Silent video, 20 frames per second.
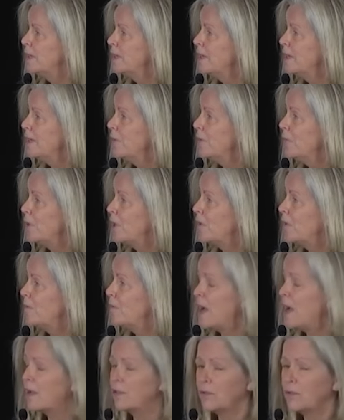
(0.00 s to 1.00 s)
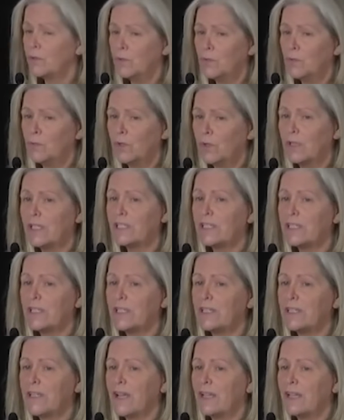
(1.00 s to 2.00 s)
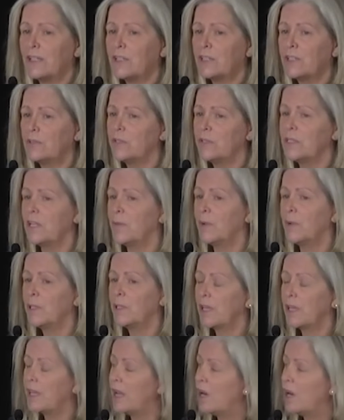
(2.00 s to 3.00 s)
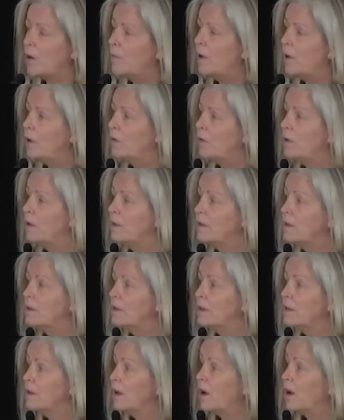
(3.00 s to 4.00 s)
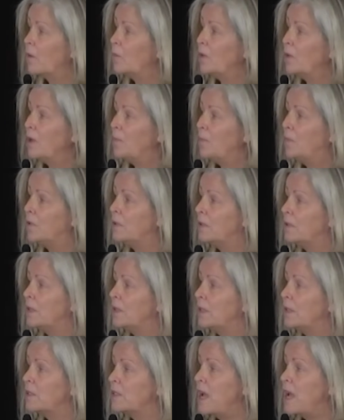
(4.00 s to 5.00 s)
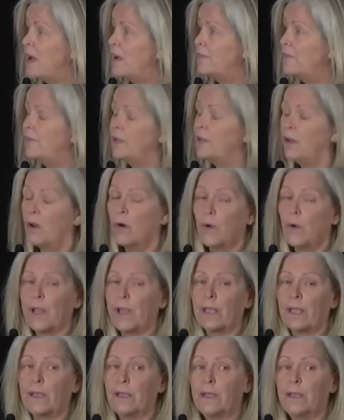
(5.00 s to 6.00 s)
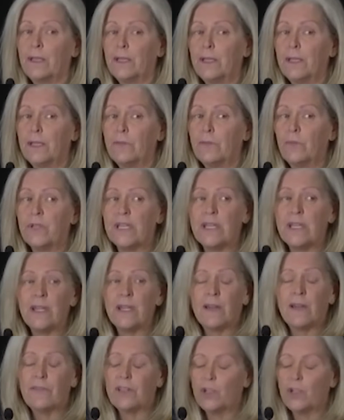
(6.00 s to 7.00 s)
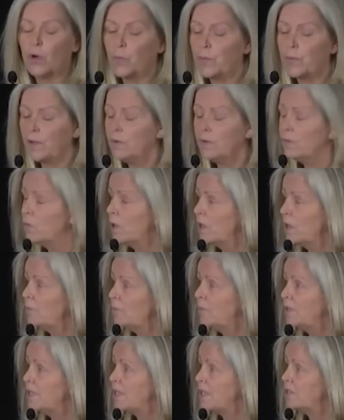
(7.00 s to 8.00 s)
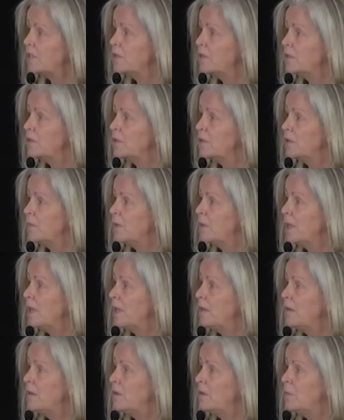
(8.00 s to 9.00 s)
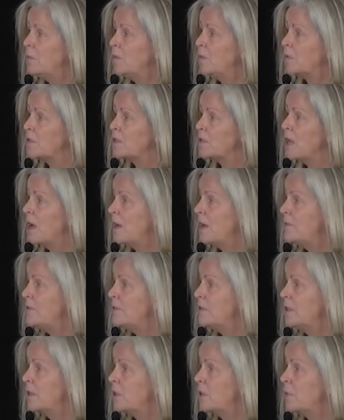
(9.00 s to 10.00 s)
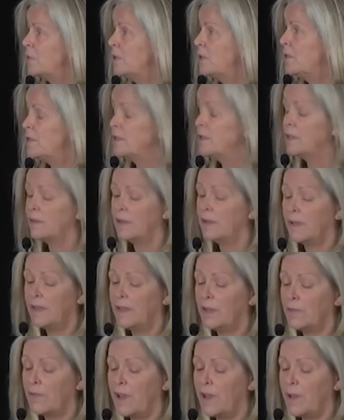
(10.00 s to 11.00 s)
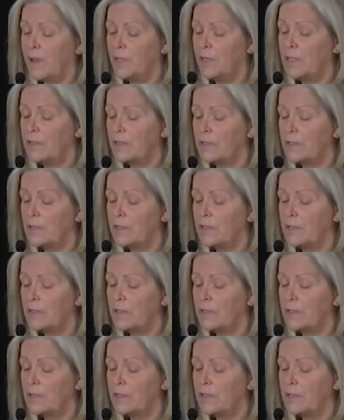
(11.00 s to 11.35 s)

And we come back to who really Stacey Allaster is, how much I care about our people and our staff, and knowing we didn't have the Open, what it potentially was going to mean to people's lives and their careers and their families.